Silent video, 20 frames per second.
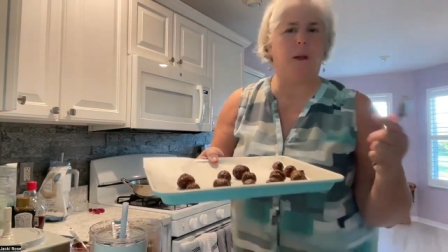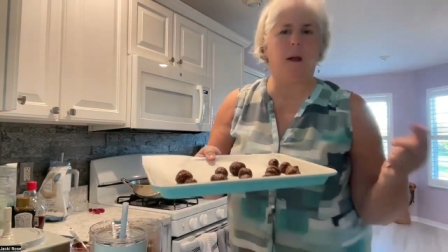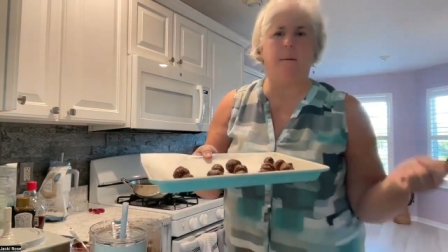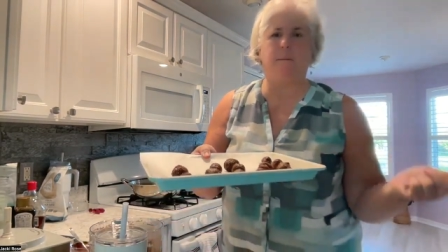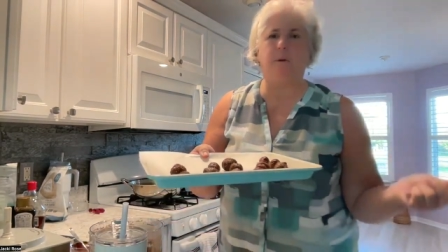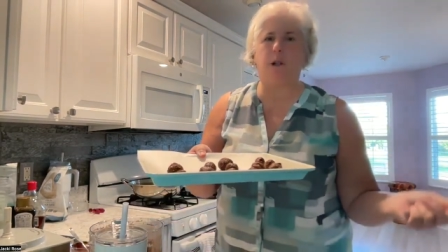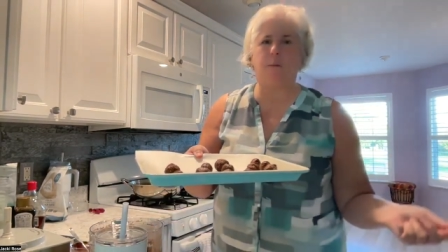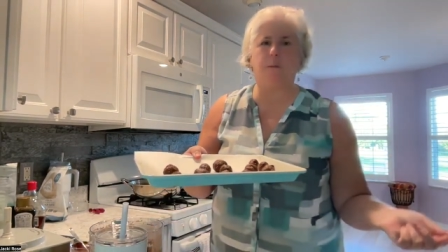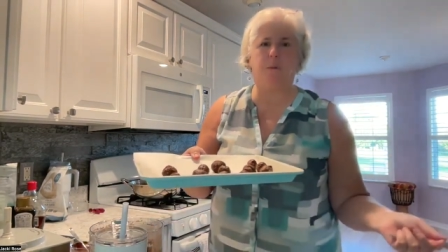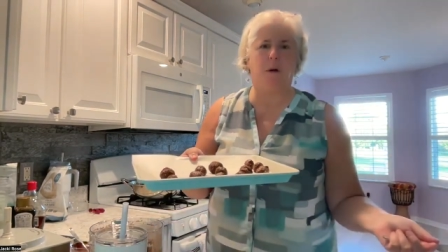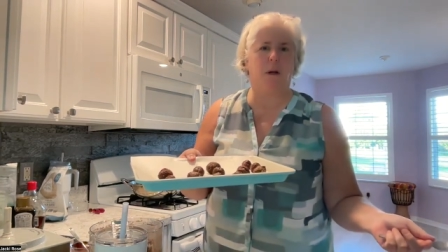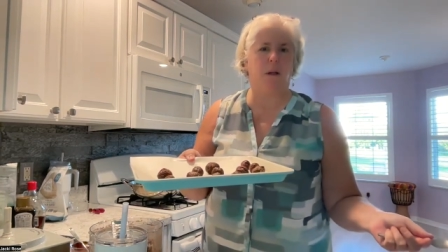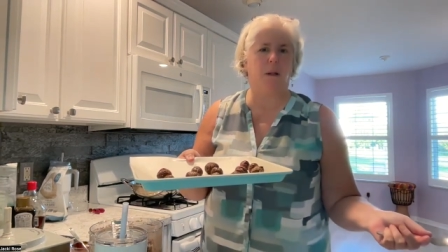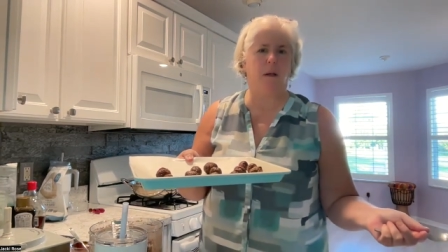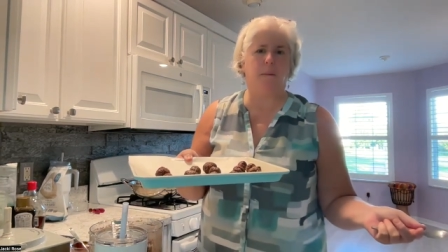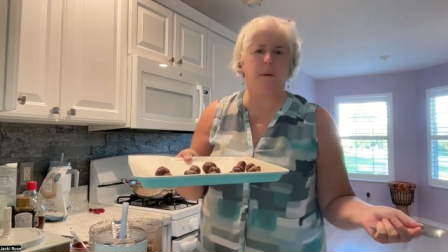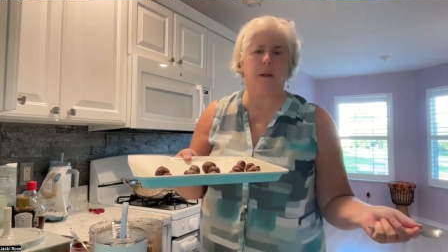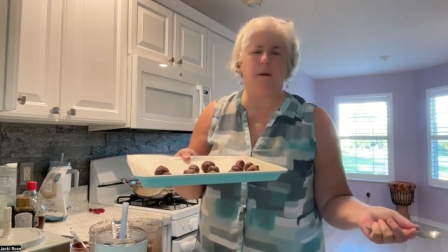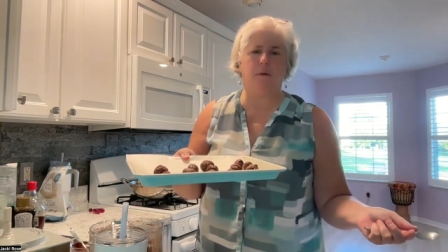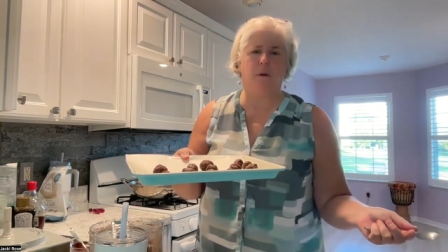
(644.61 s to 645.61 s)
I'm just putting
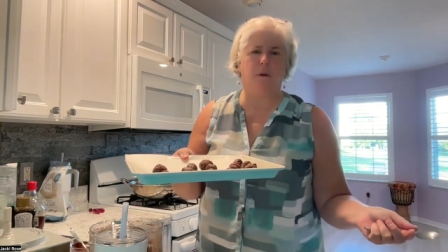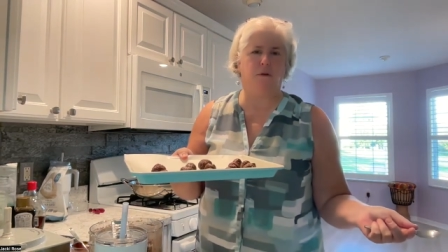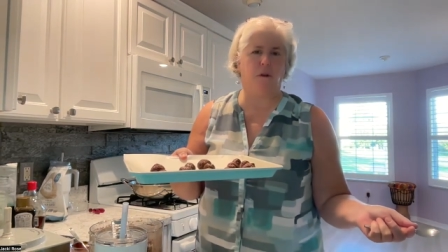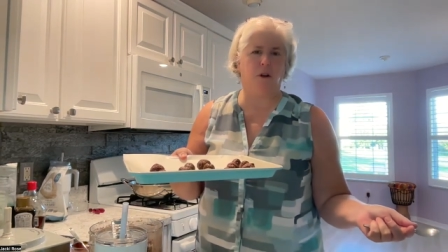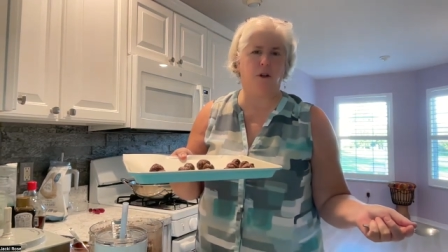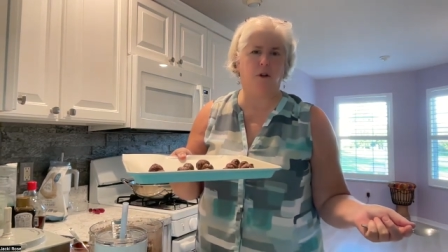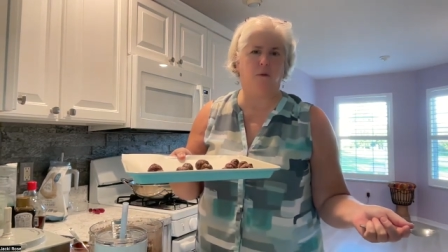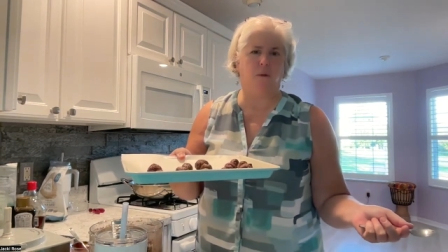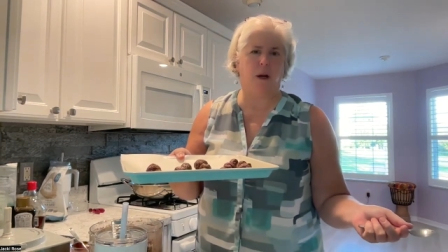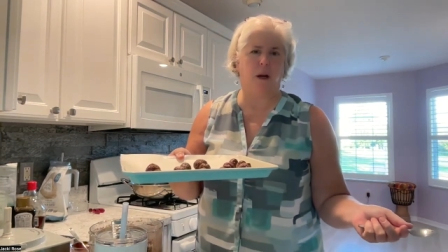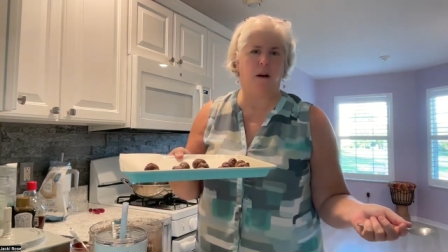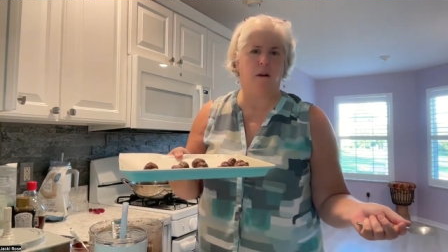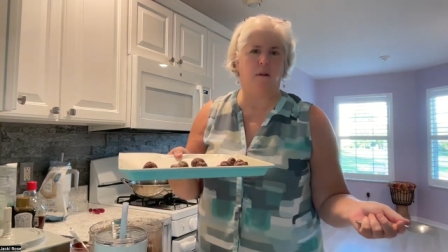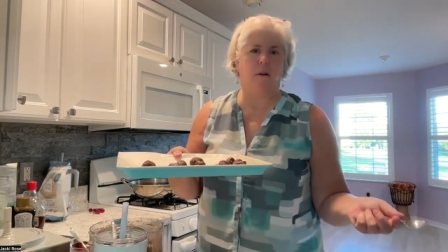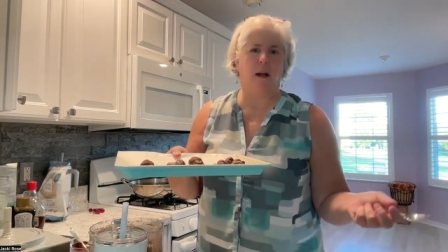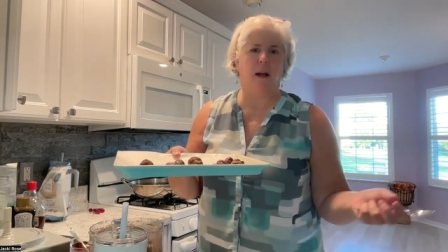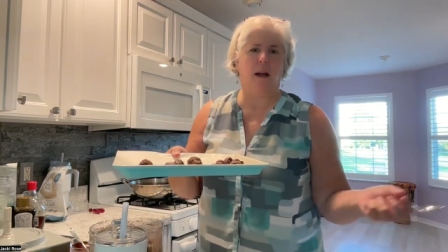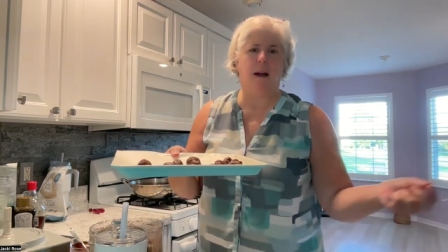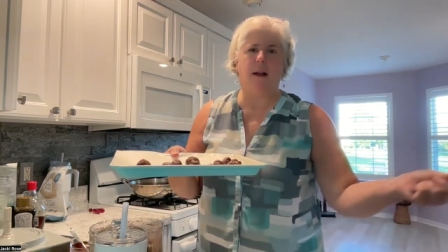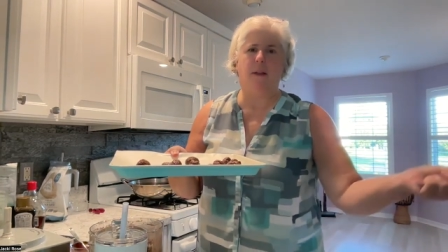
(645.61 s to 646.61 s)
them in the
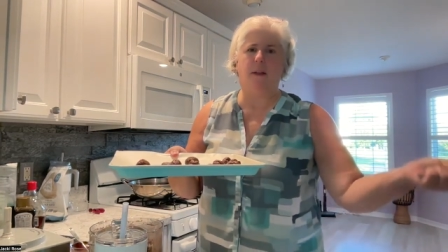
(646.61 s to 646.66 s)
refrigerator.